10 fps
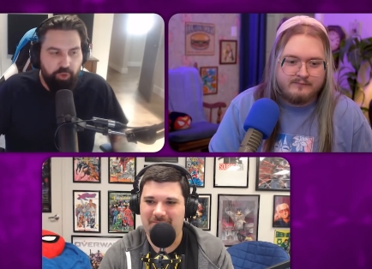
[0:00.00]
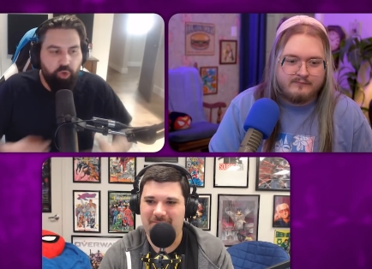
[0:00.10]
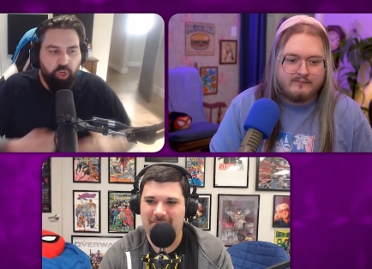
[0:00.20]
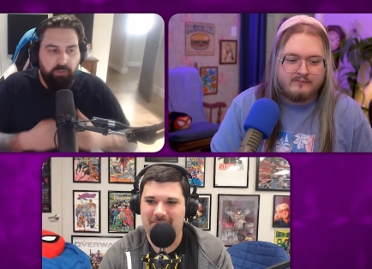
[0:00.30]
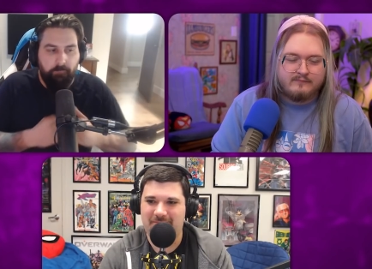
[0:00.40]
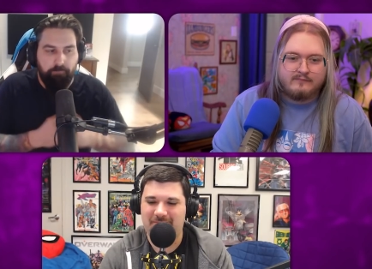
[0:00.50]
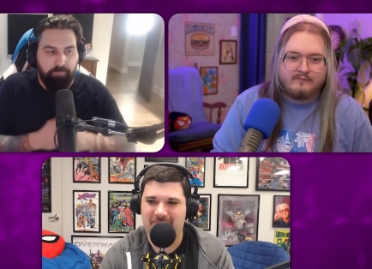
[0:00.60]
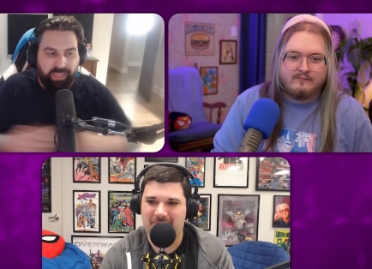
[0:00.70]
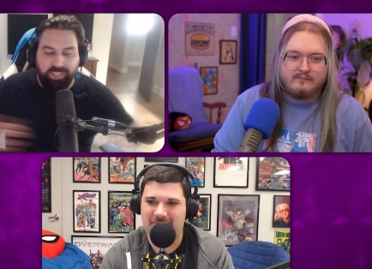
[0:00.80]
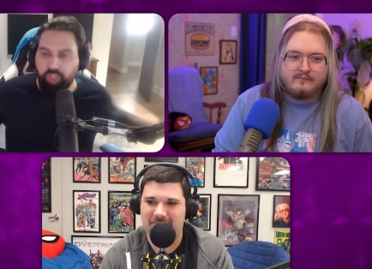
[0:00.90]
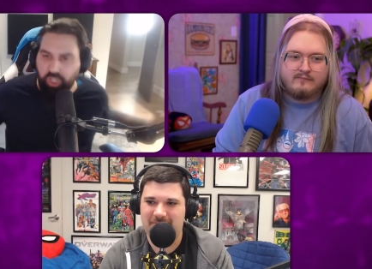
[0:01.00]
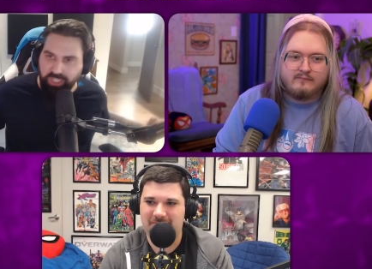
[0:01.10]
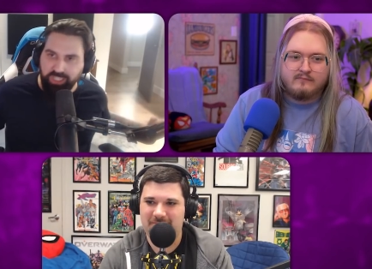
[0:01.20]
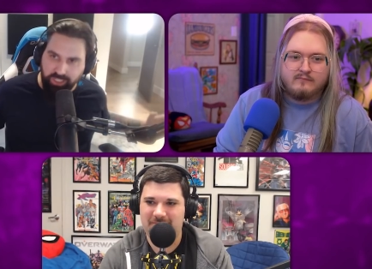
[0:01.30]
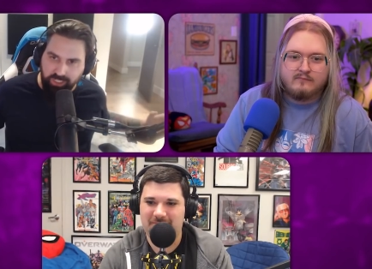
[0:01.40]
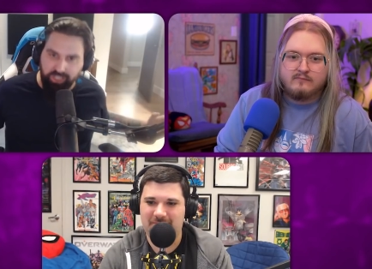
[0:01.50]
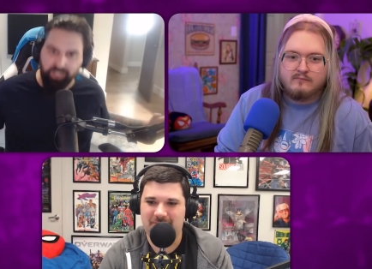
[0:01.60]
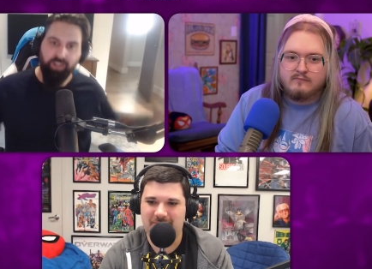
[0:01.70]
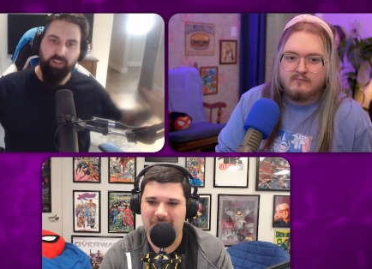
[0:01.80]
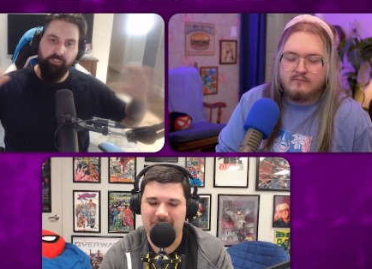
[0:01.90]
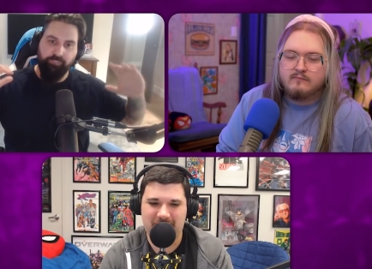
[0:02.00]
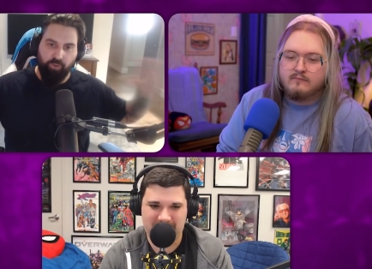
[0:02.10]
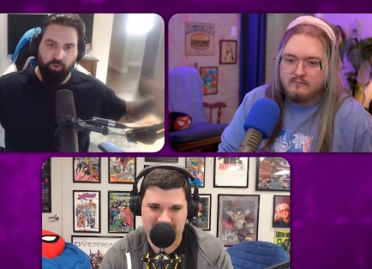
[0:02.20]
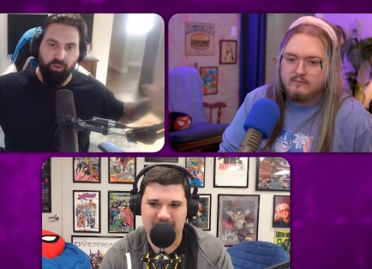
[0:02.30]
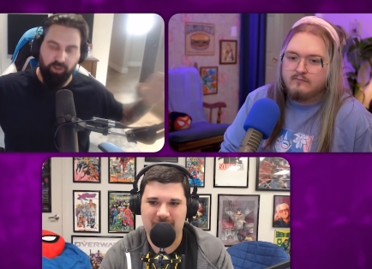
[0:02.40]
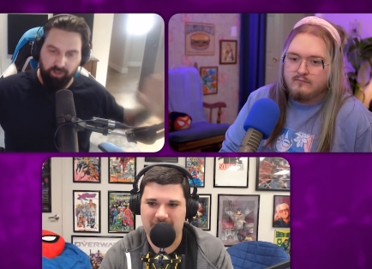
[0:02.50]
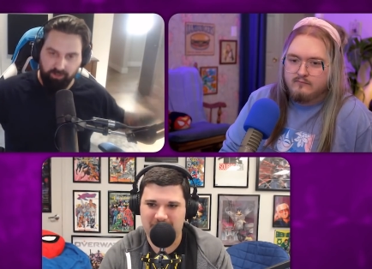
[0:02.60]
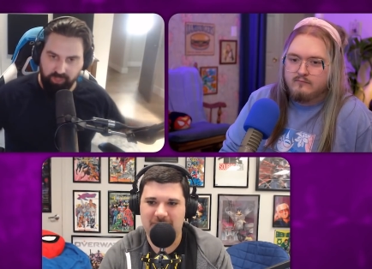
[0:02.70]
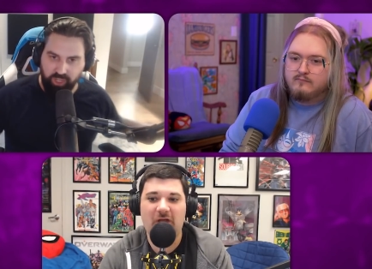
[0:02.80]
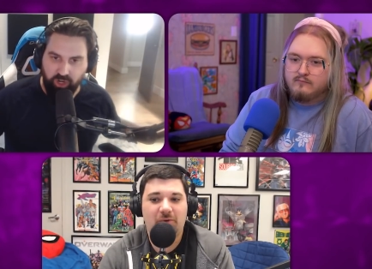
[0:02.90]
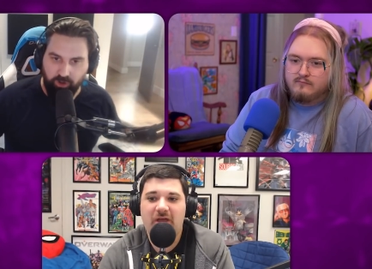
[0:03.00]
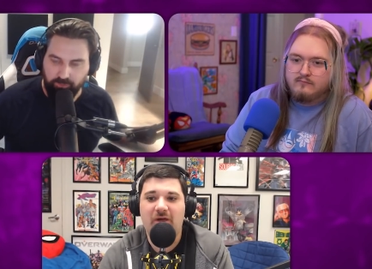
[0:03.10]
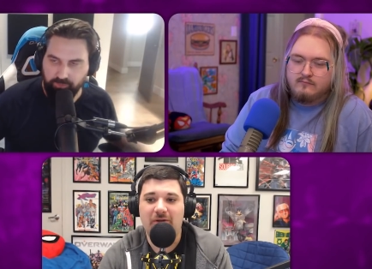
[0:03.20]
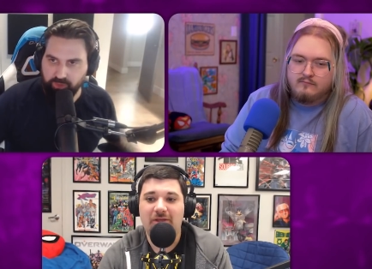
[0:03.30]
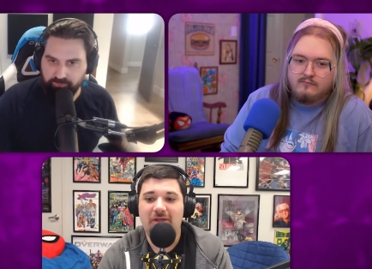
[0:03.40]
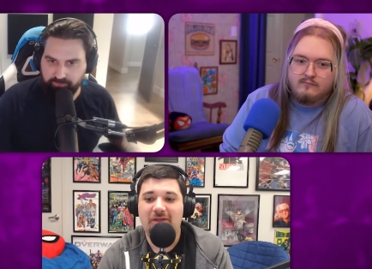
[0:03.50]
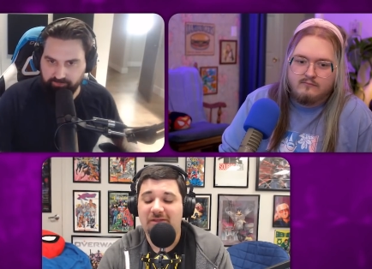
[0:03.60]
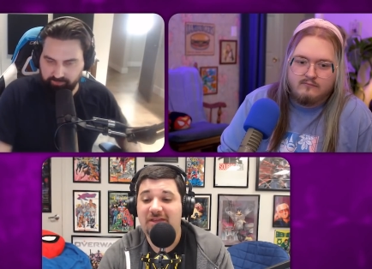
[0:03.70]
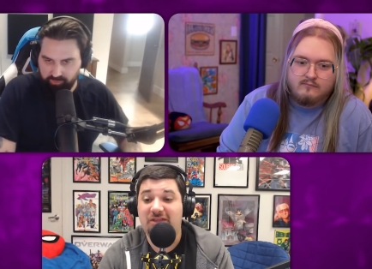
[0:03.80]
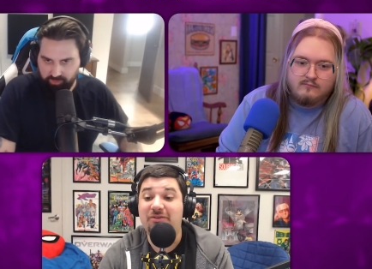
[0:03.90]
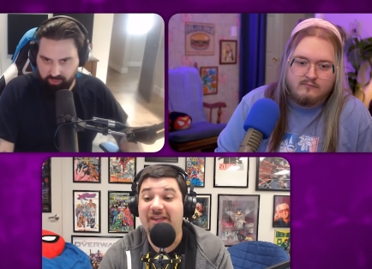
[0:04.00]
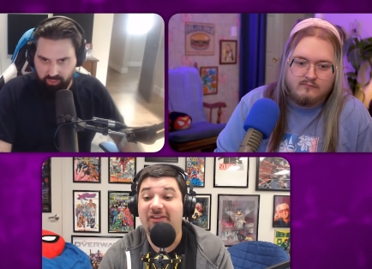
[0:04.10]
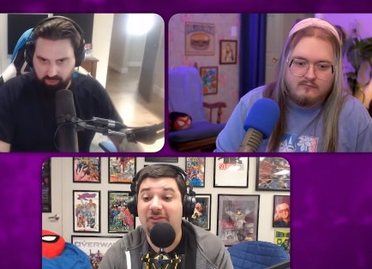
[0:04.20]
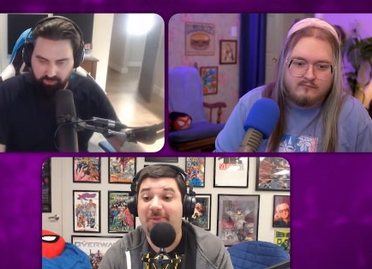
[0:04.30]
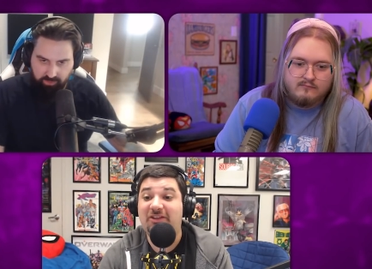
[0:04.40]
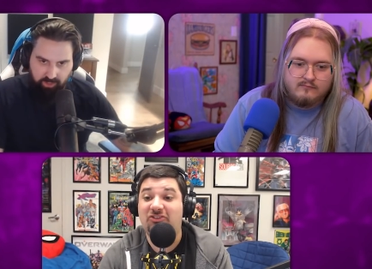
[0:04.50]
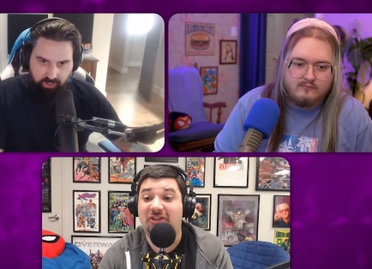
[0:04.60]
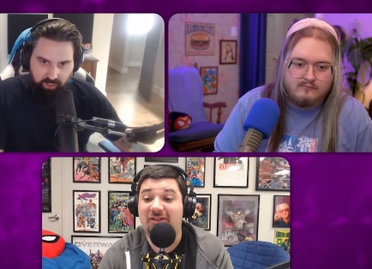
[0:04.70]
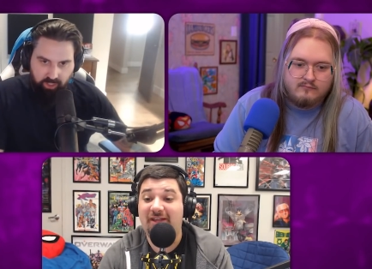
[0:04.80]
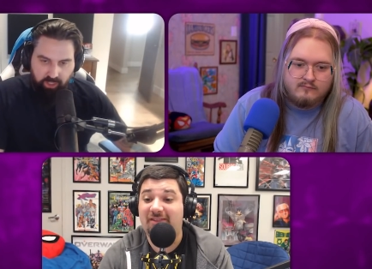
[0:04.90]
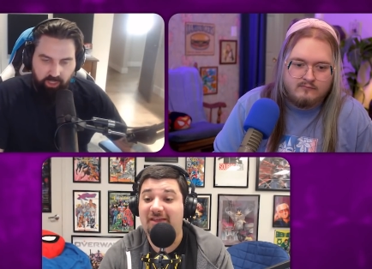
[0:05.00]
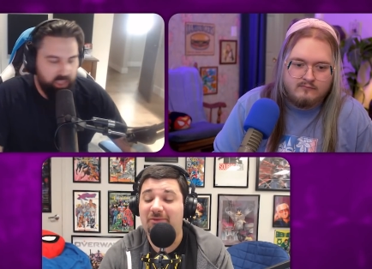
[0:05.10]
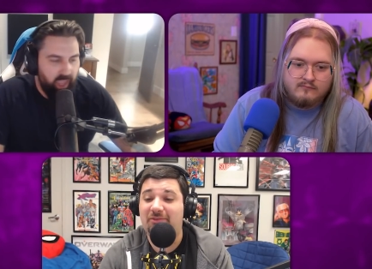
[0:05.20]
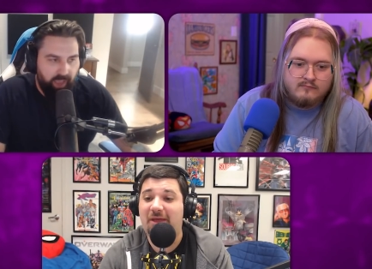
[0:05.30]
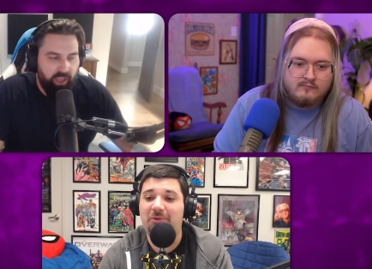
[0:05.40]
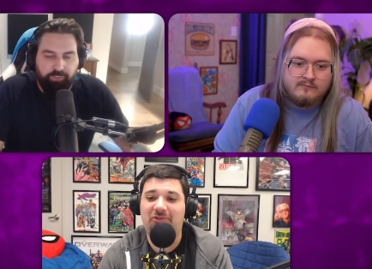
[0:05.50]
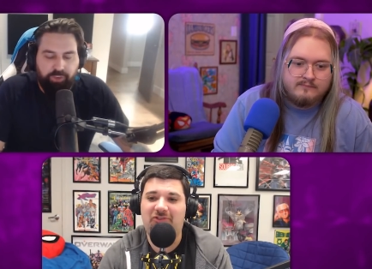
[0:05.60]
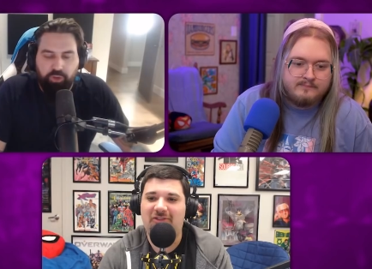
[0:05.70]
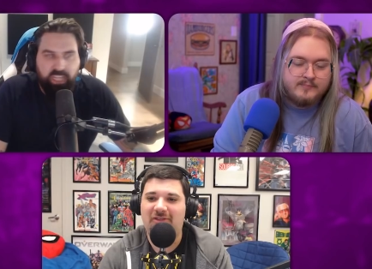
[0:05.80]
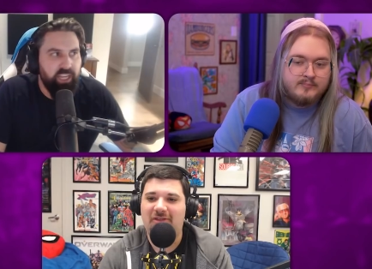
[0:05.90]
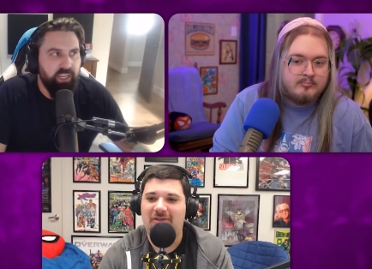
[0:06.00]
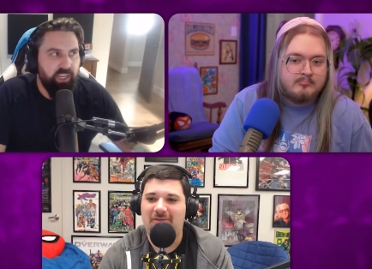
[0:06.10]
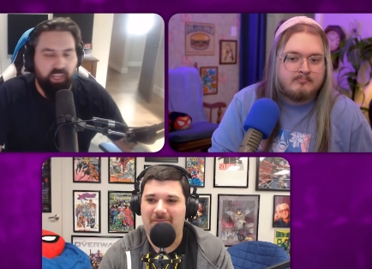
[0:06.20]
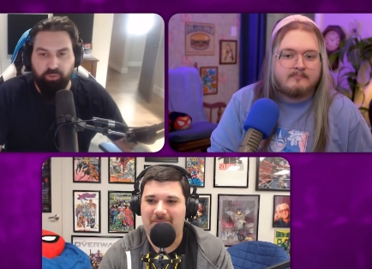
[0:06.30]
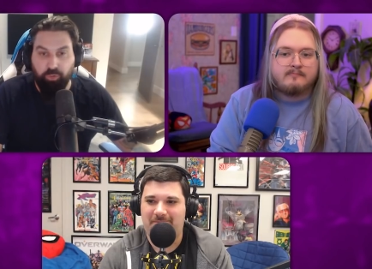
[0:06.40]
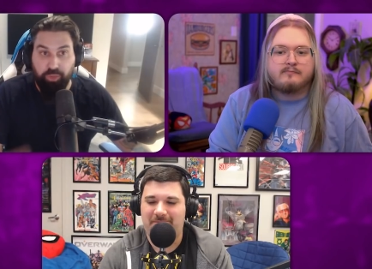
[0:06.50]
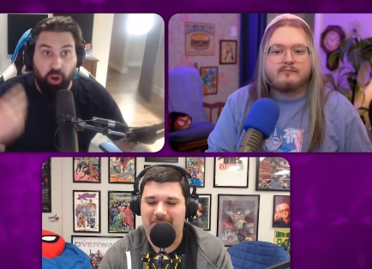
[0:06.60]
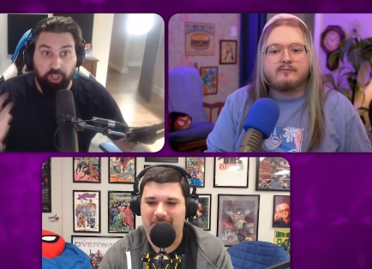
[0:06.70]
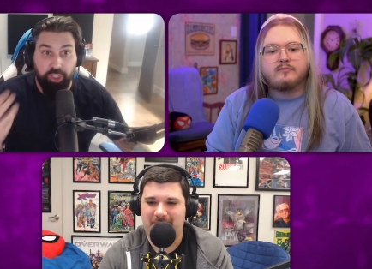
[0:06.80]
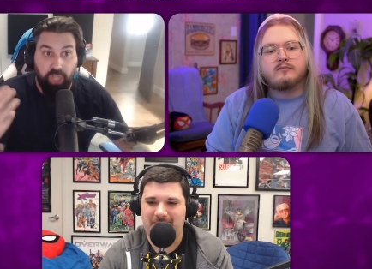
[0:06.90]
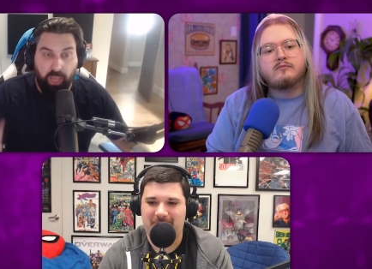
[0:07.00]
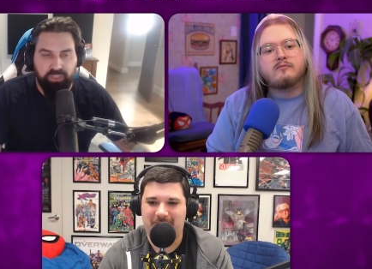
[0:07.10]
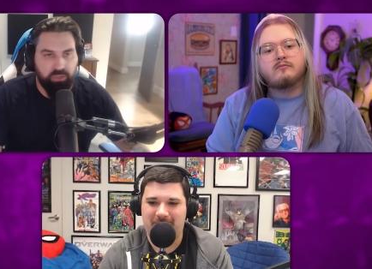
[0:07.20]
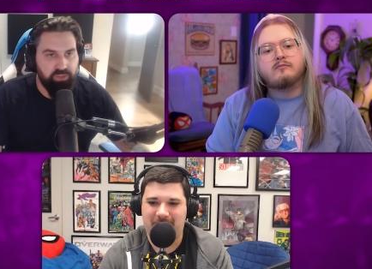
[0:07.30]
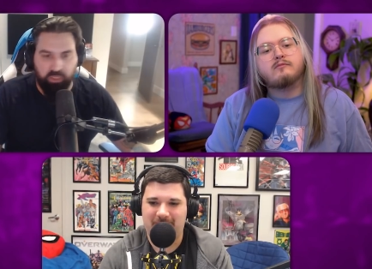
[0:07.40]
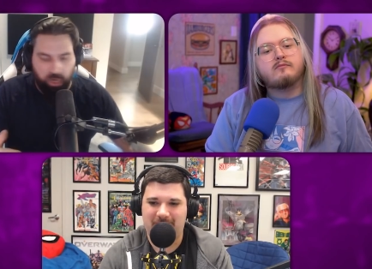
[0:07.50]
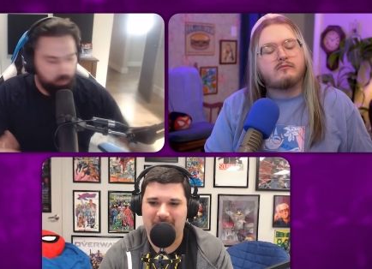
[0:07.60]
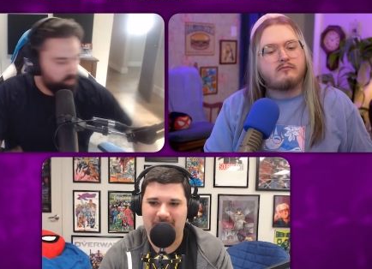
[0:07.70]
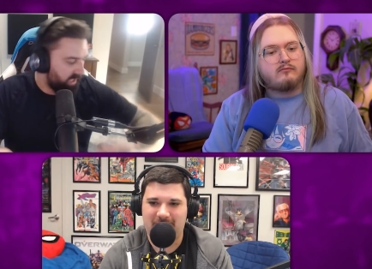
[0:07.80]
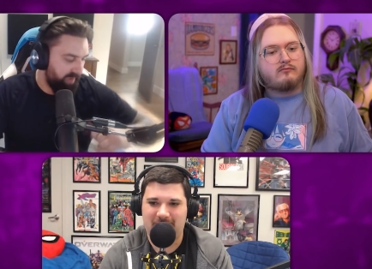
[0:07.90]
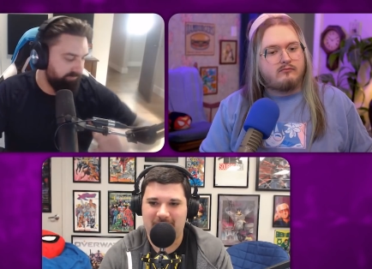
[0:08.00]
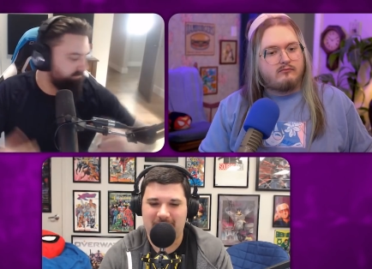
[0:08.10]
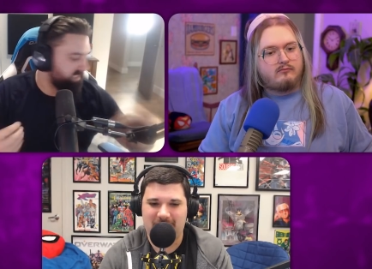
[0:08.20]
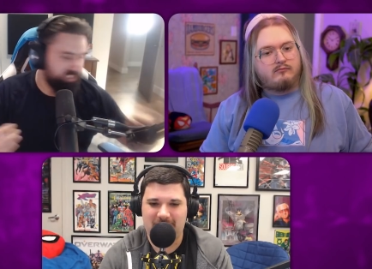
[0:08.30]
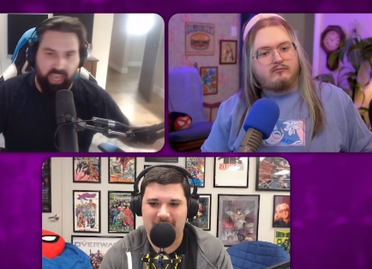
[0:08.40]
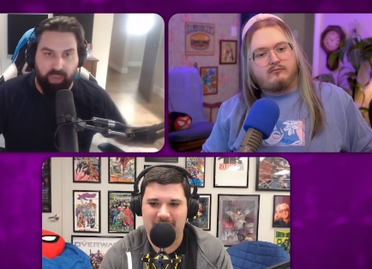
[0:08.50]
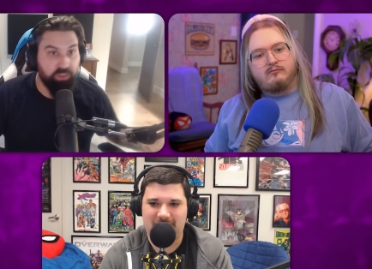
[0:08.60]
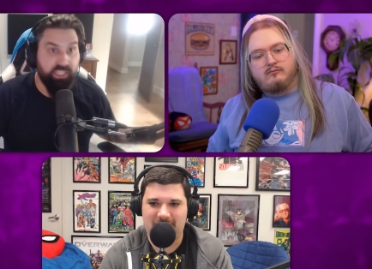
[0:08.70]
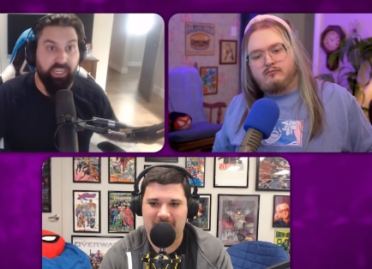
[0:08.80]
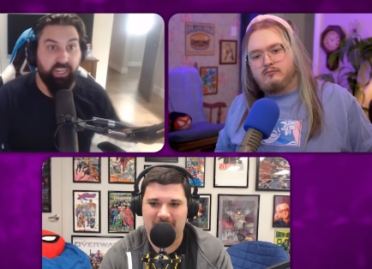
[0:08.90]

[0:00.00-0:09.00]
Speaker 1: couldn't binge it for you oh, know. Oh no yeah, you needed to binge
Speaker 2: it like that. Yeah, that and was... if you
Speaker 1: didn't, and with our jobs, it was like, right, well, I missed that. What's the next